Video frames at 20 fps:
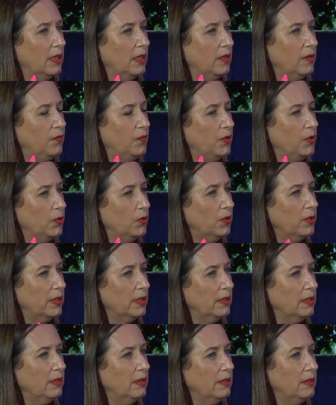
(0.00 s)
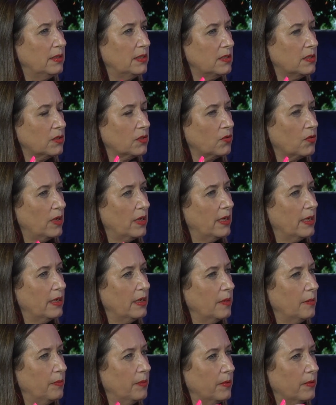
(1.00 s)
If you can
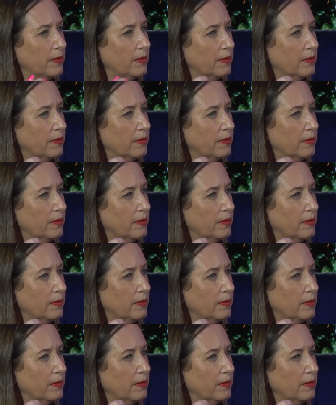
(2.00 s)
describe